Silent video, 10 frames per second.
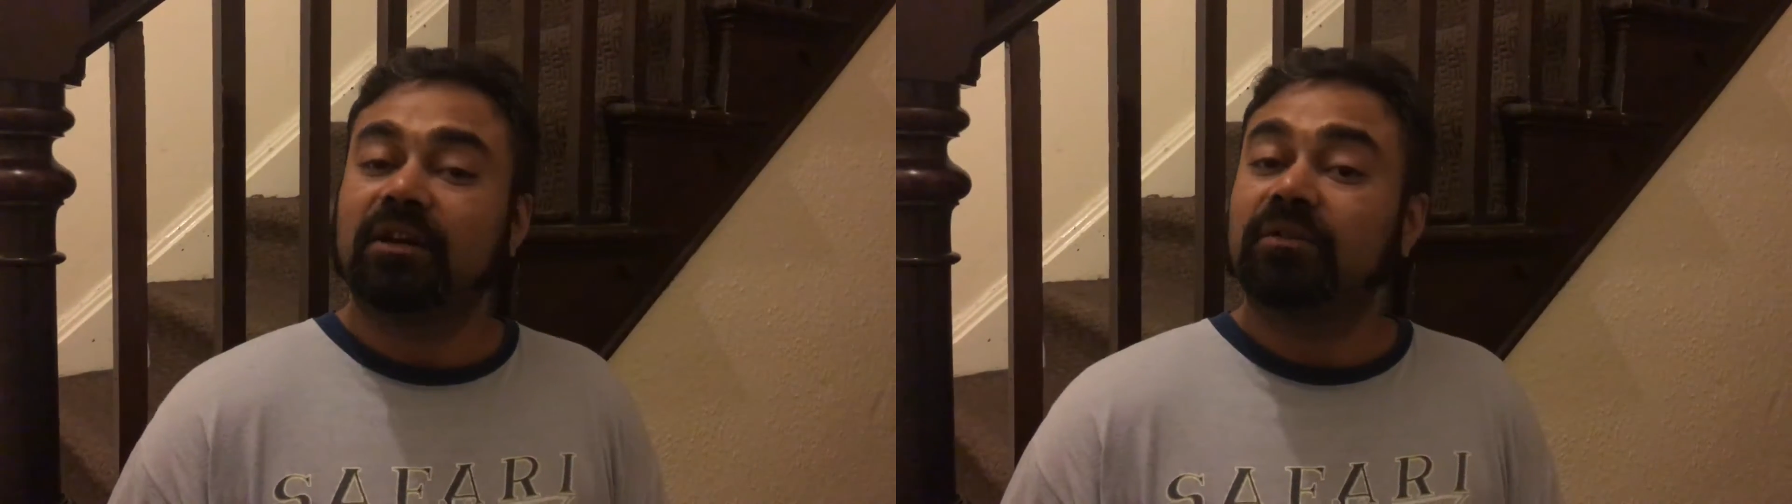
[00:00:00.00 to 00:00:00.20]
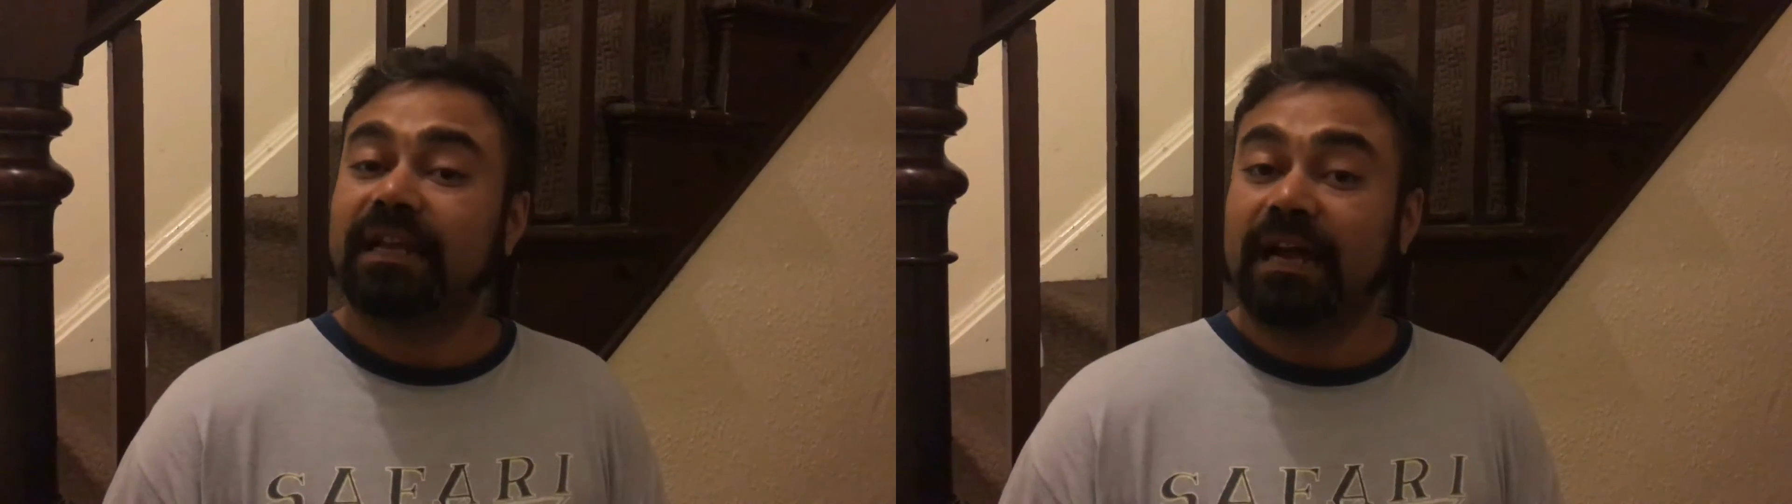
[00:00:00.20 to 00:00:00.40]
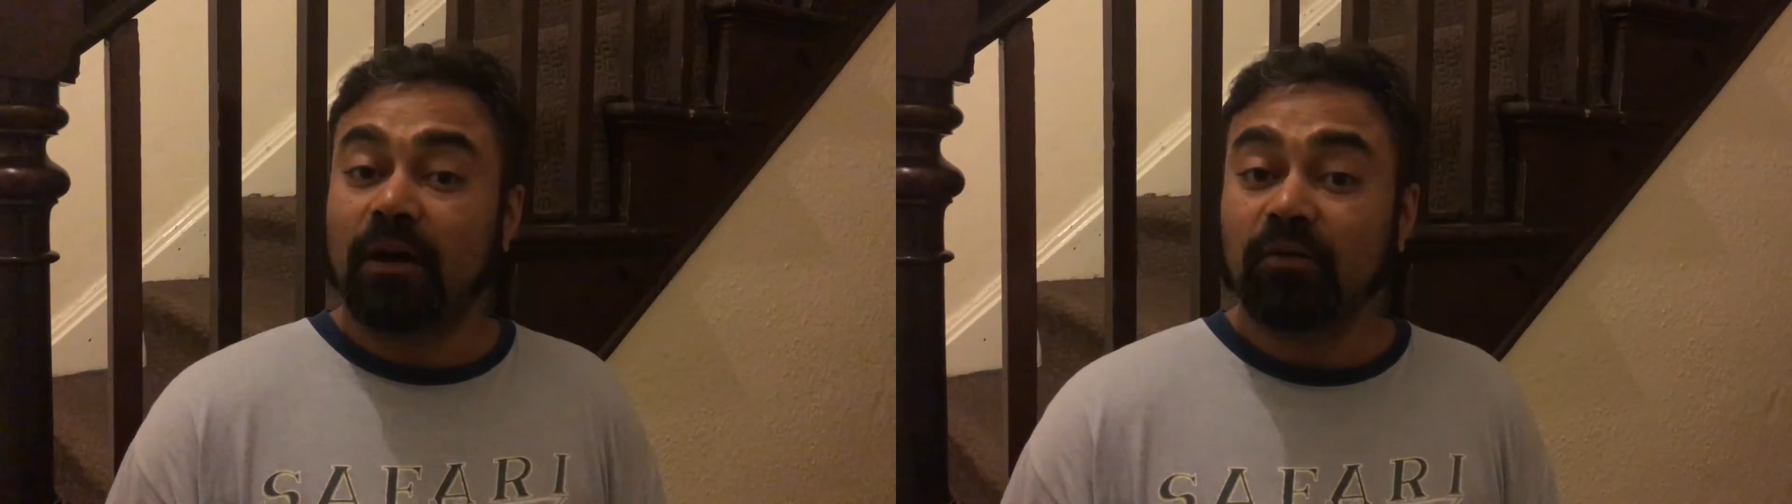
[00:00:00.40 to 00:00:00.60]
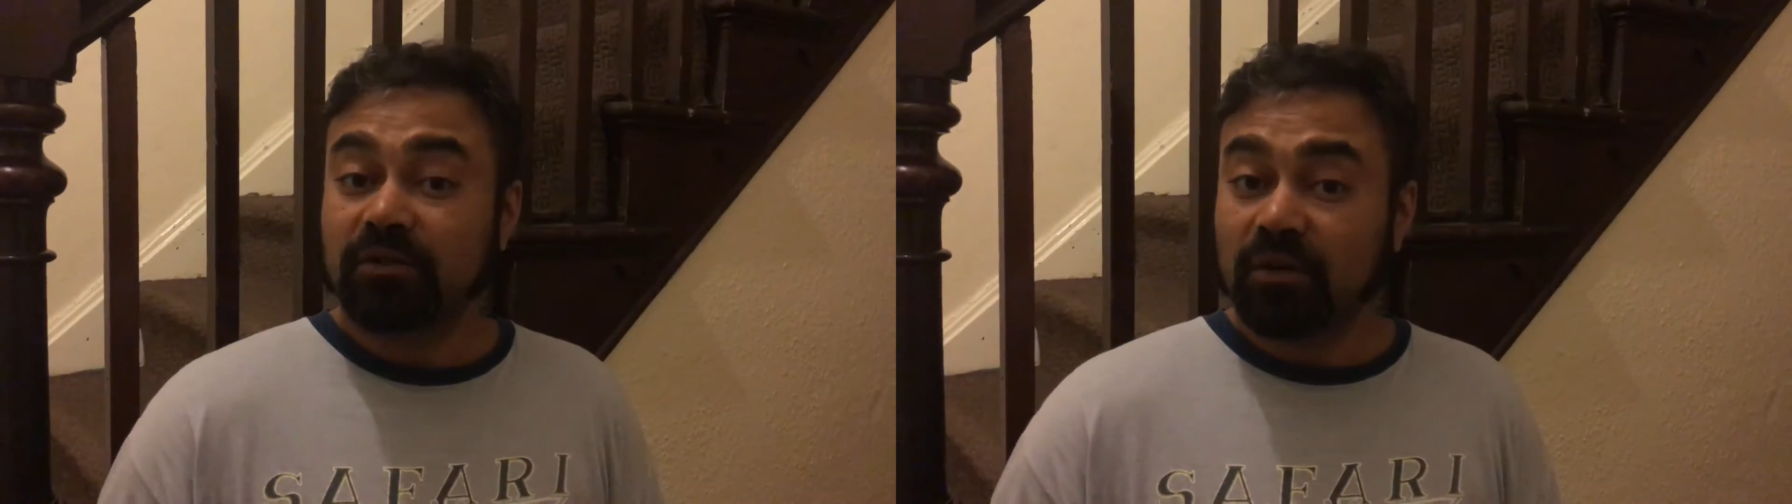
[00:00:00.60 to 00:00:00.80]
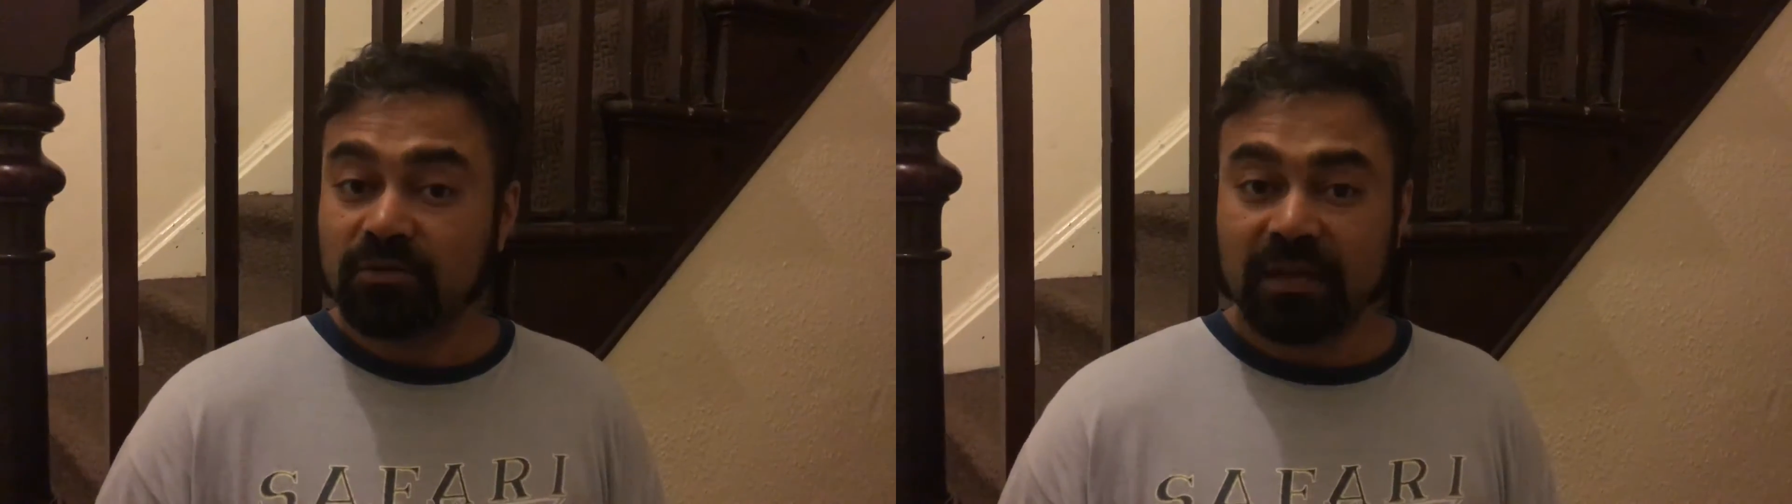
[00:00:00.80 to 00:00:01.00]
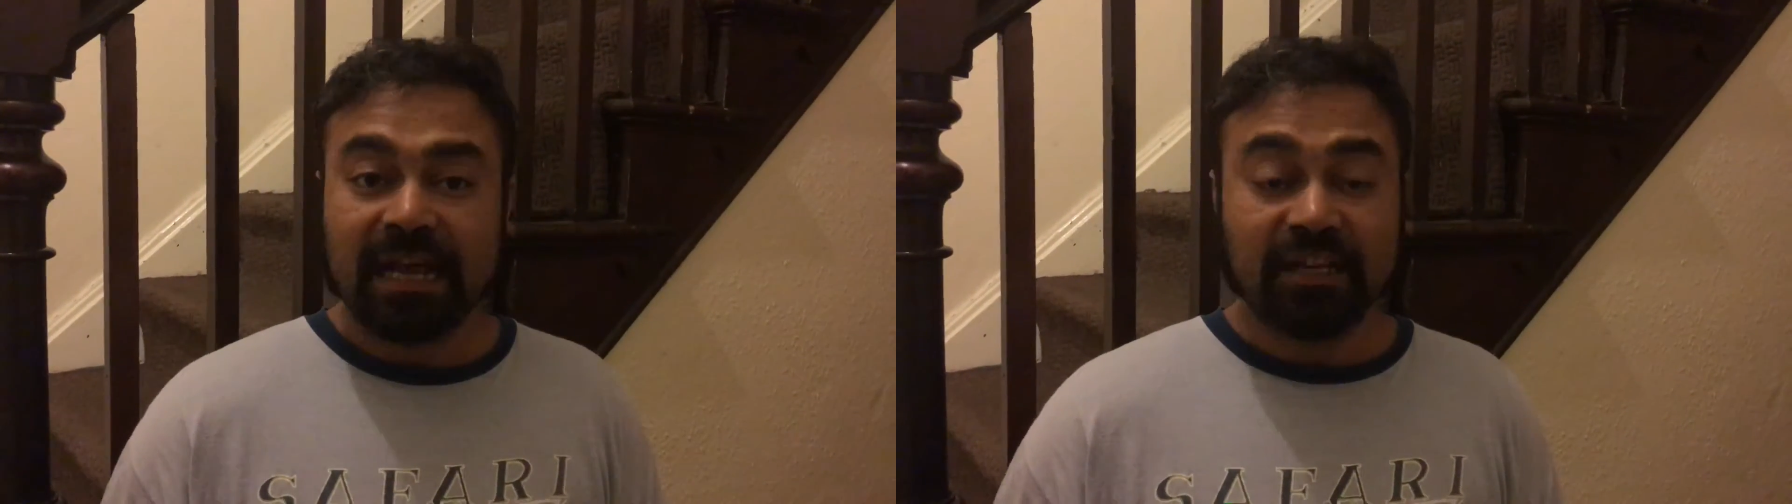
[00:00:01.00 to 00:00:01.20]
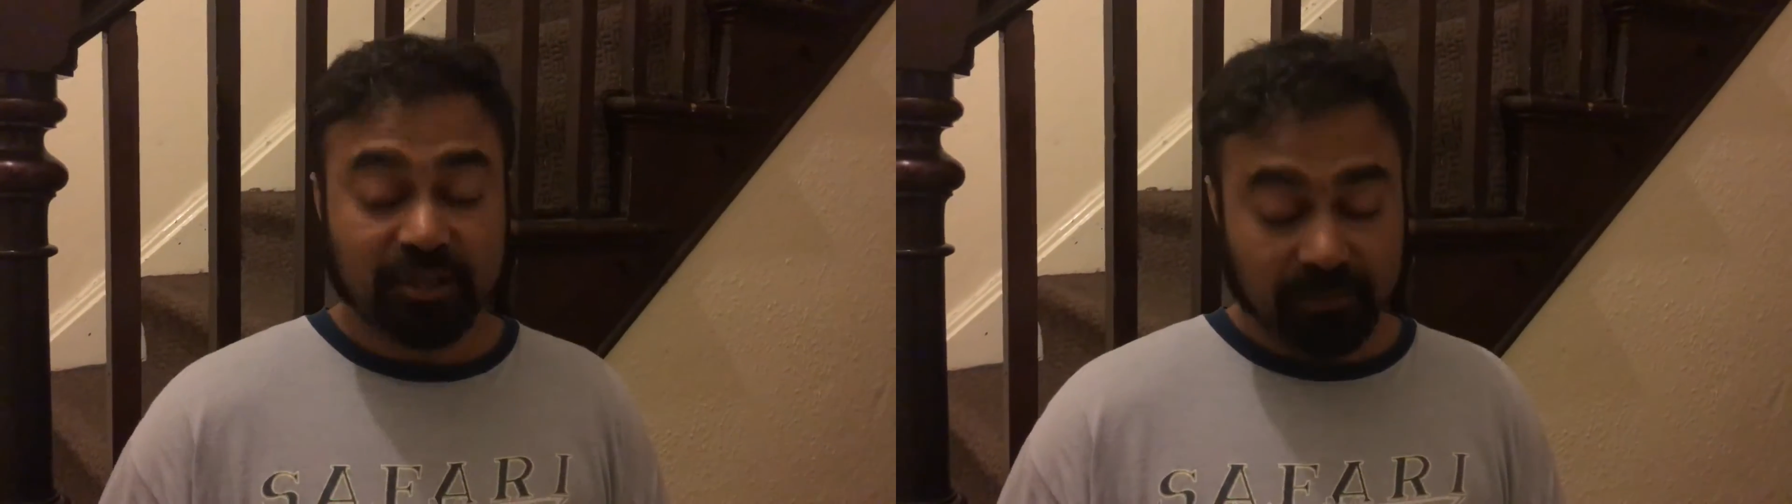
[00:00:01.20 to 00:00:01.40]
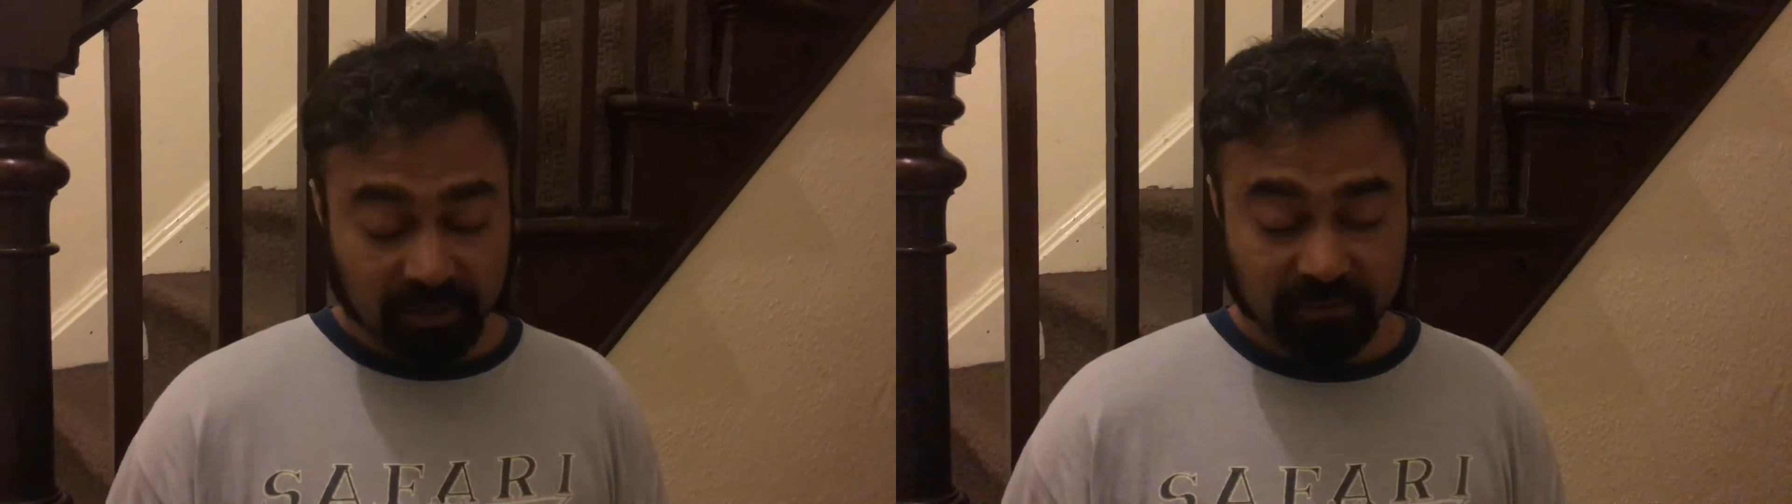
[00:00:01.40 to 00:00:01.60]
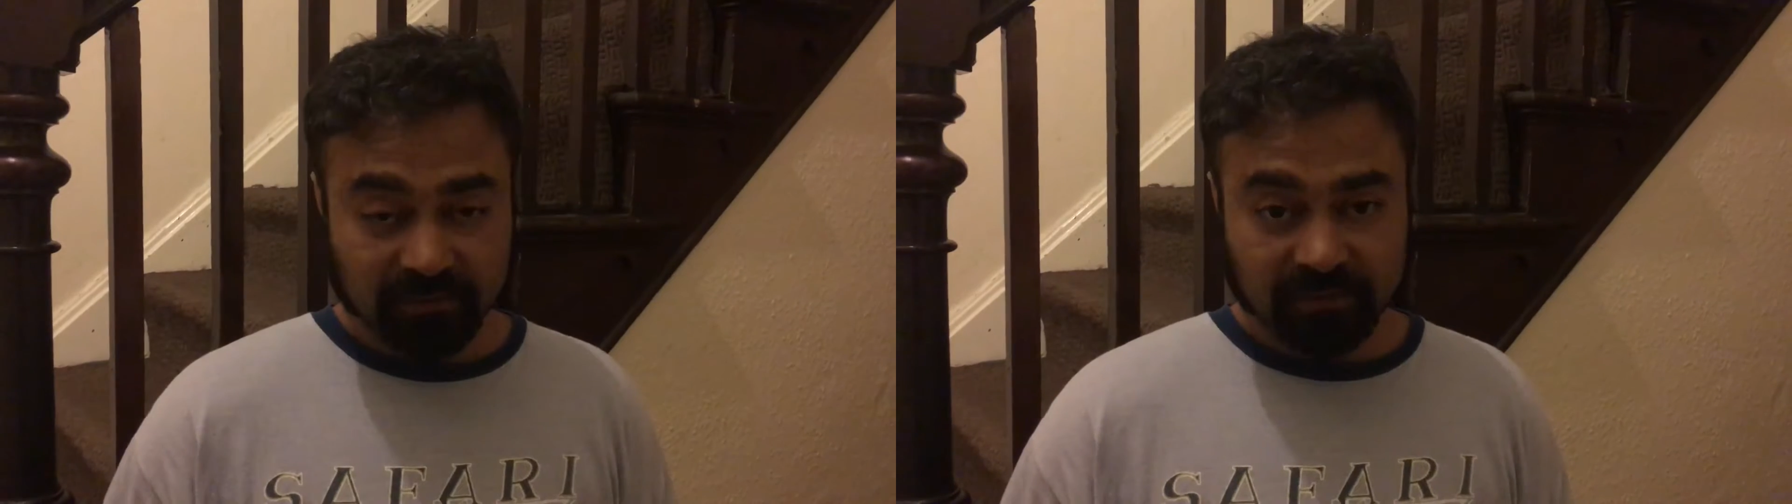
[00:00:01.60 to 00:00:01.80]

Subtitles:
know that I was also eligible